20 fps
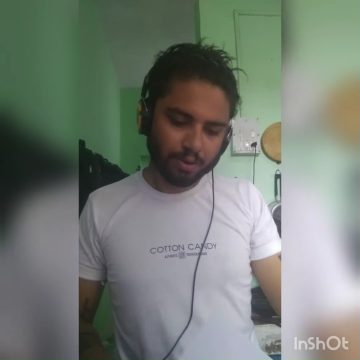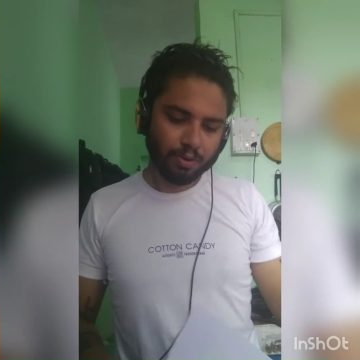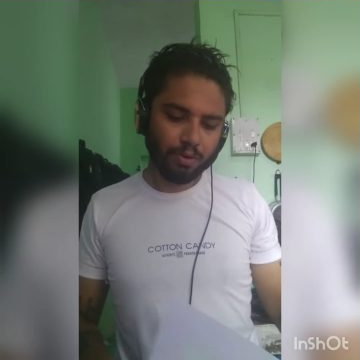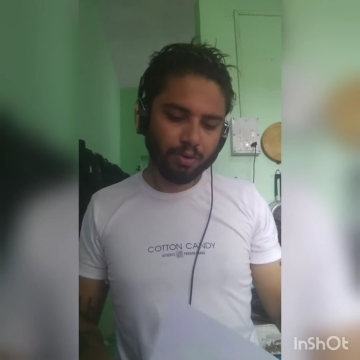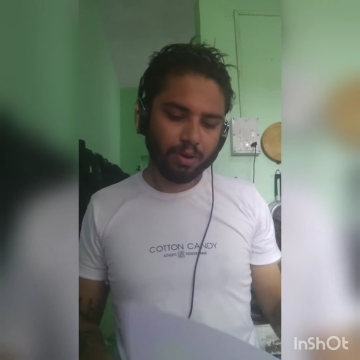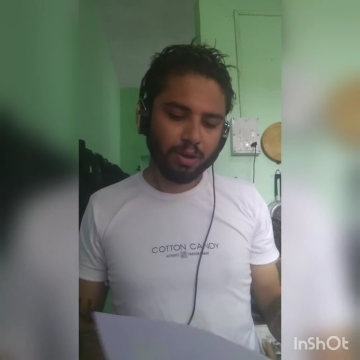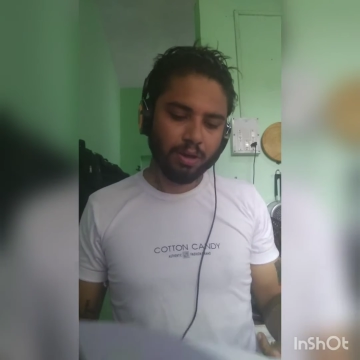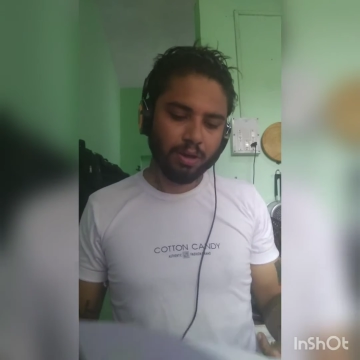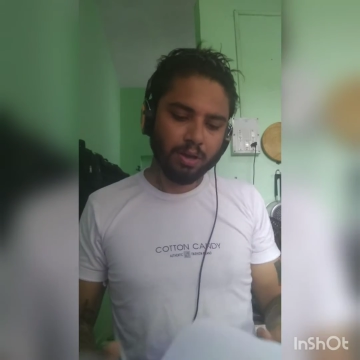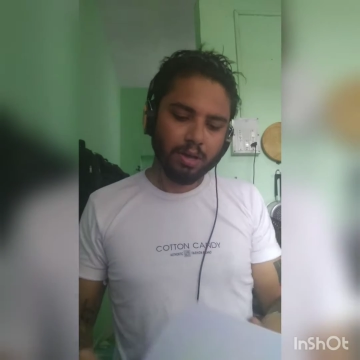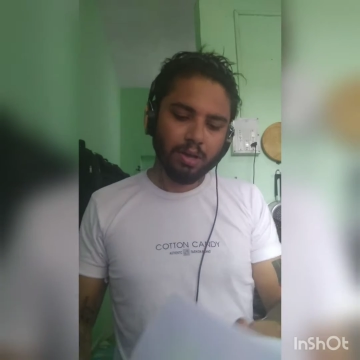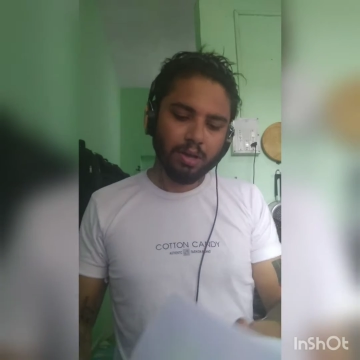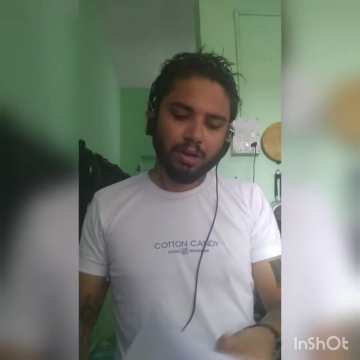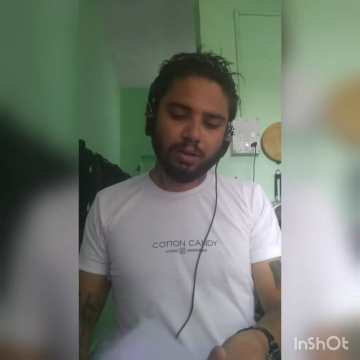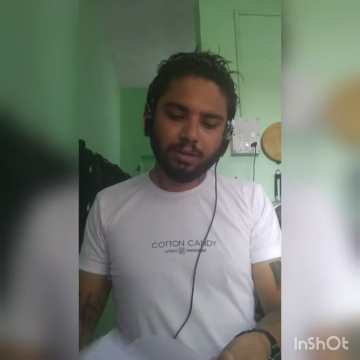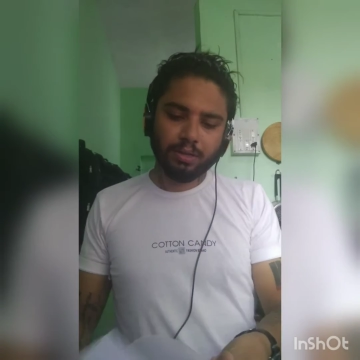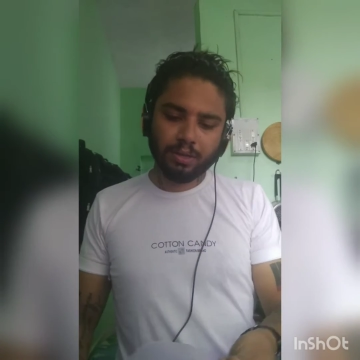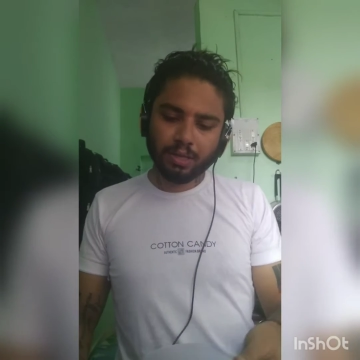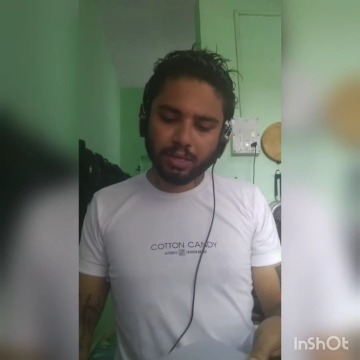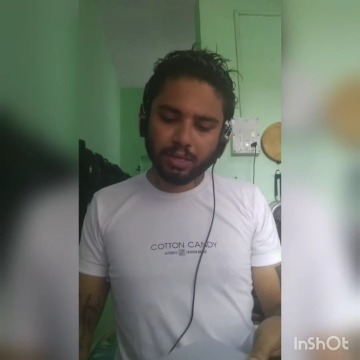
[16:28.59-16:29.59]
Okay,
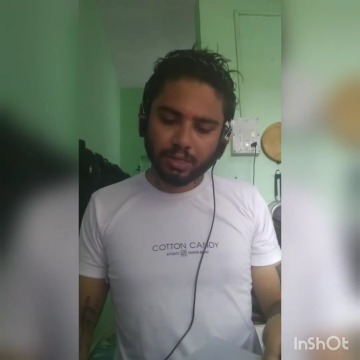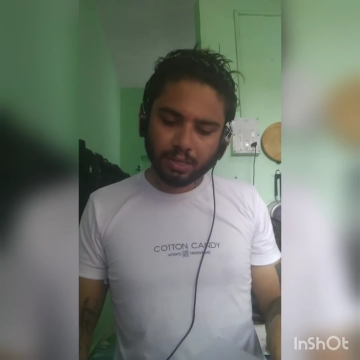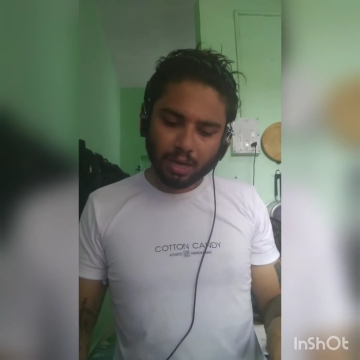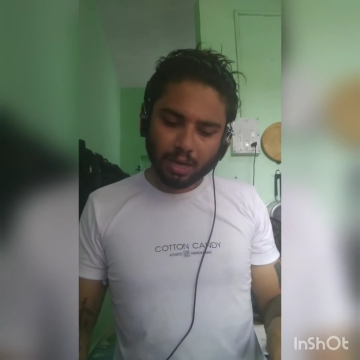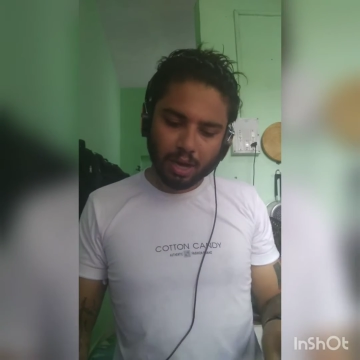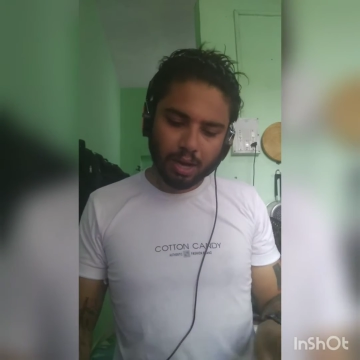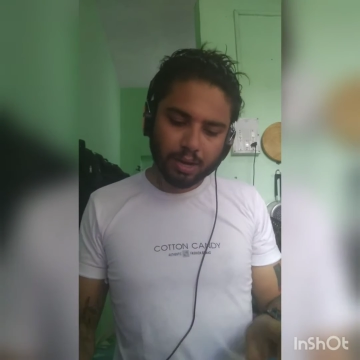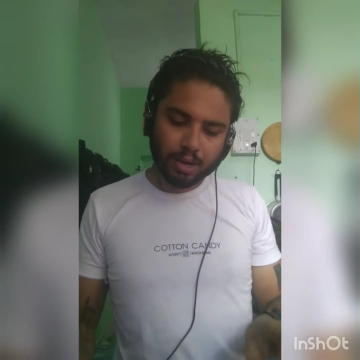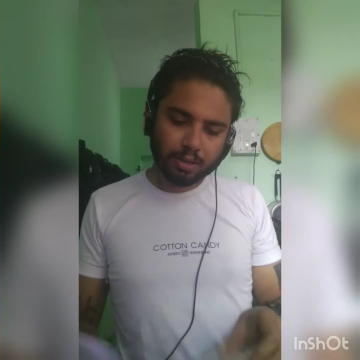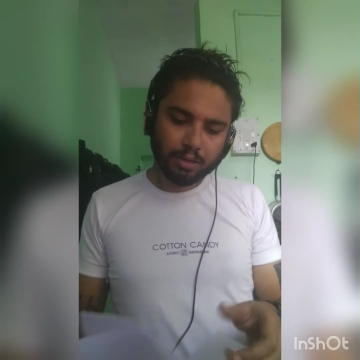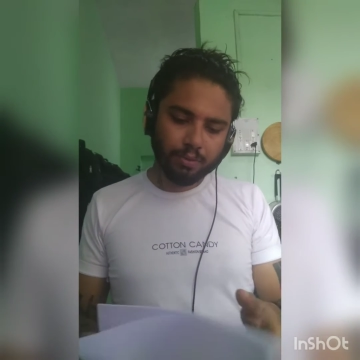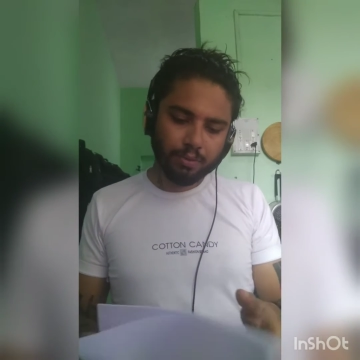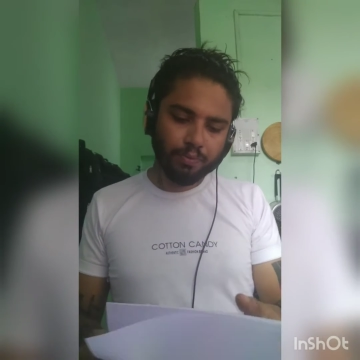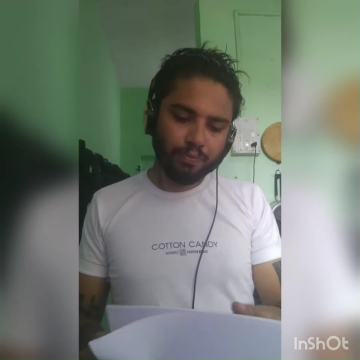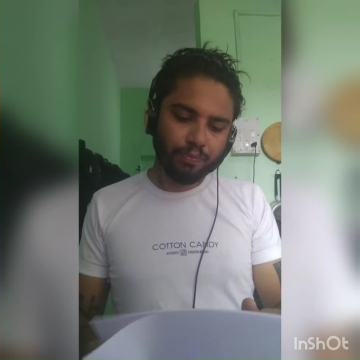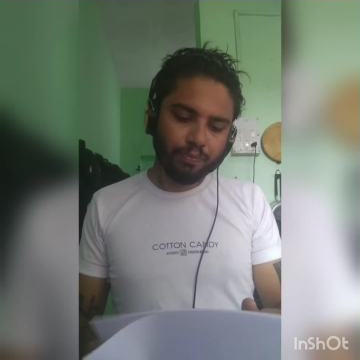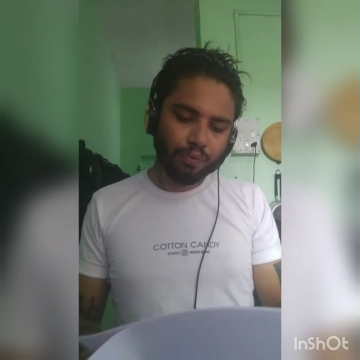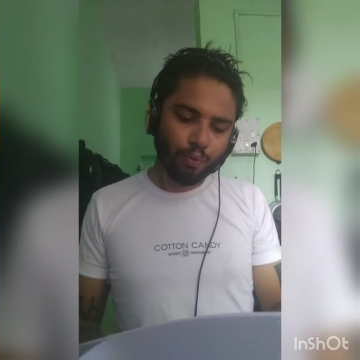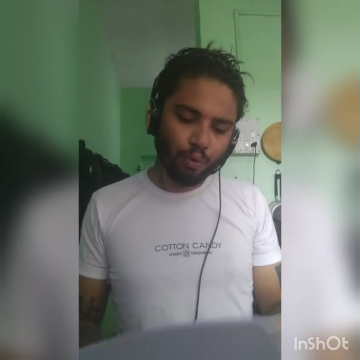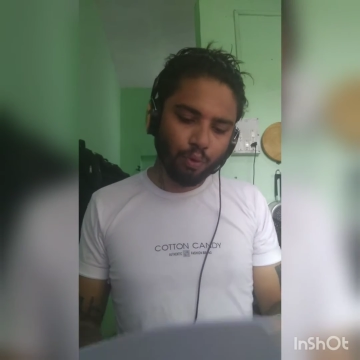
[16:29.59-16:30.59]
these are the
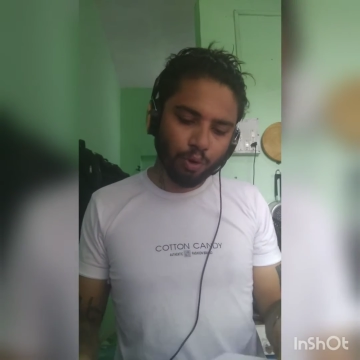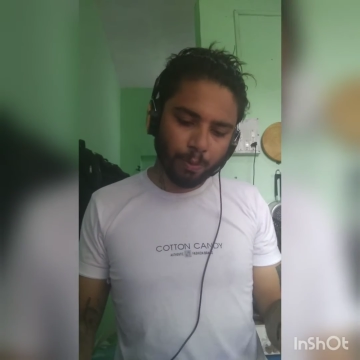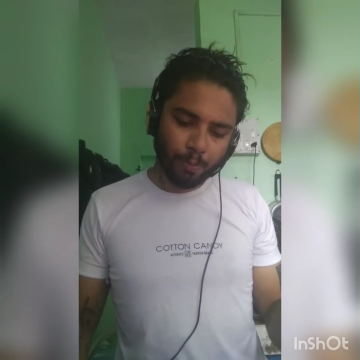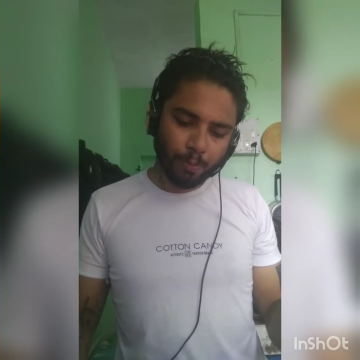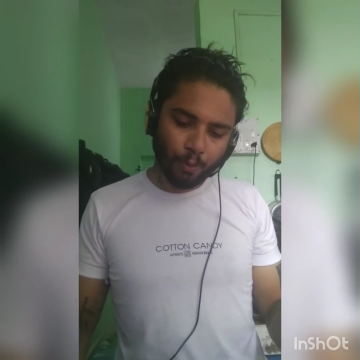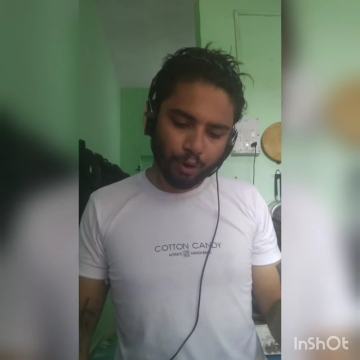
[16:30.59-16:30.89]
4